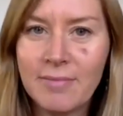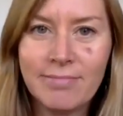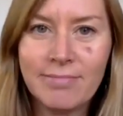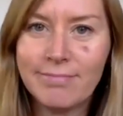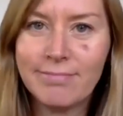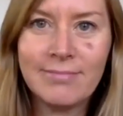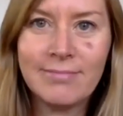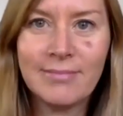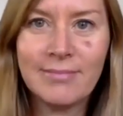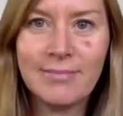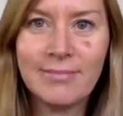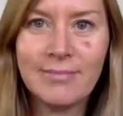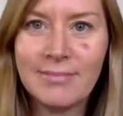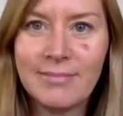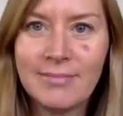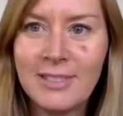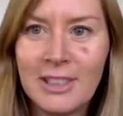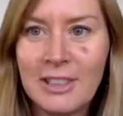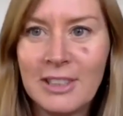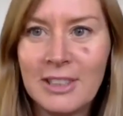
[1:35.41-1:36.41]
that
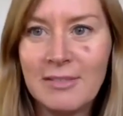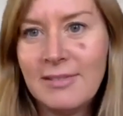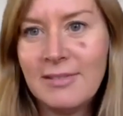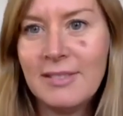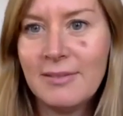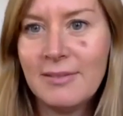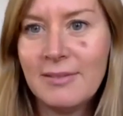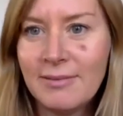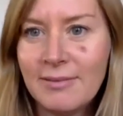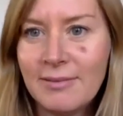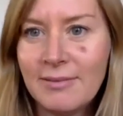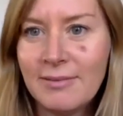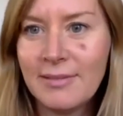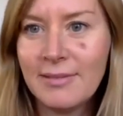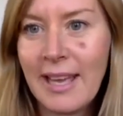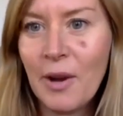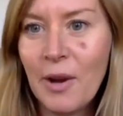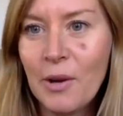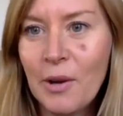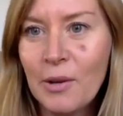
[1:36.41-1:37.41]

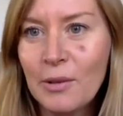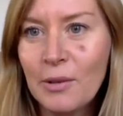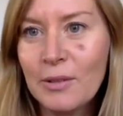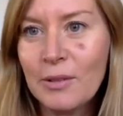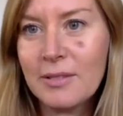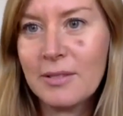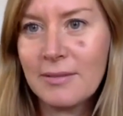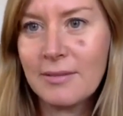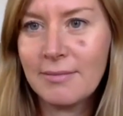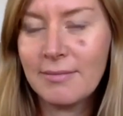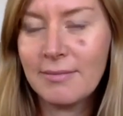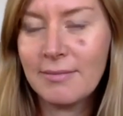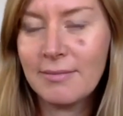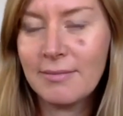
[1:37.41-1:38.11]
getting old.